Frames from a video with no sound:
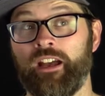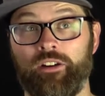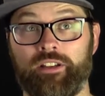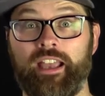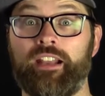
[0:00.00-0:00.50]

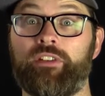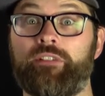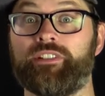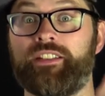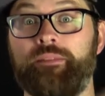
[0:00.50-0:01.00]
Okay, and if I
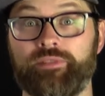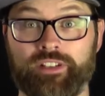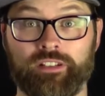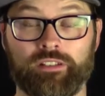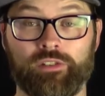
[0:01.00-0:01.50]
have a
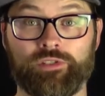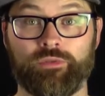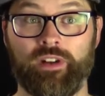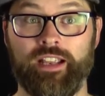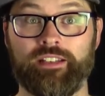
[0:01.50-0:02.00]
10% close
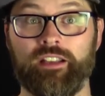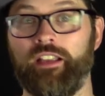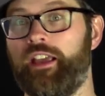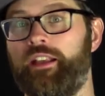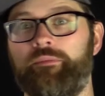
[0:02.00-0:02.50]
rate
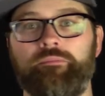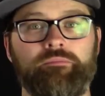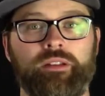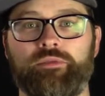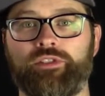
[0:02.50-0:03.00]

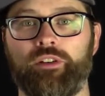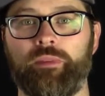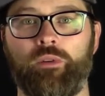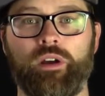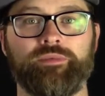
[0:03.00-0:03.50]
and people show up
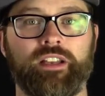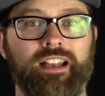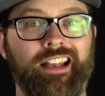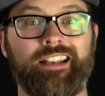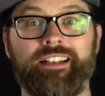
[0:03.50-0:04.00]
my
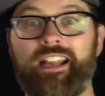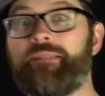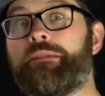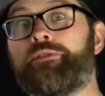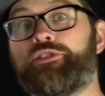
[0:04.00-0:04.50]
website, I need
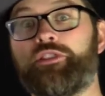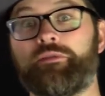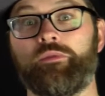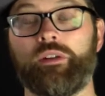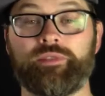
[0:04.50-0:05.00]
80 people to show up
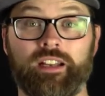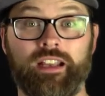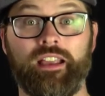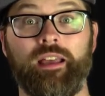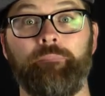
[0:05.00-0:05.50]
to my website
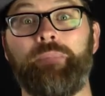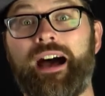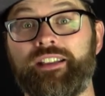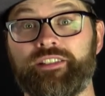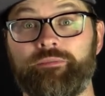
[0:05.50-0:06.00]
and
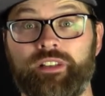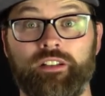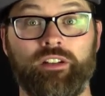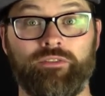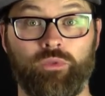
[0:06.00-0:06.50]
buy
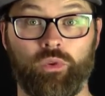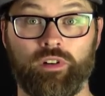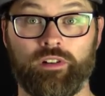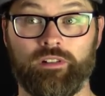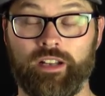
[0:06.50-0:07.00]
something
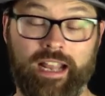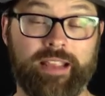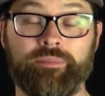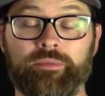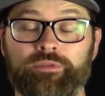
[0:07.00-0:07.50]
and
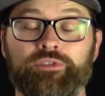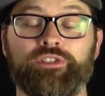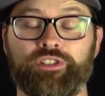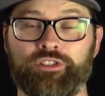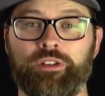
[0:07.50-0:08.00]
8 people
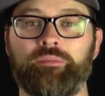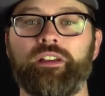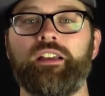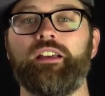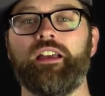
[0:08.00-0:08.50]
to show up
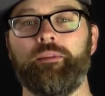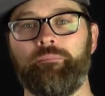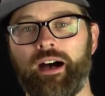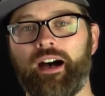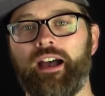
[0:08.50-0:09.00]

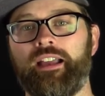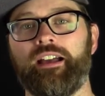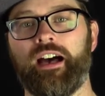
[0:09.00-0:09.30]
and buy.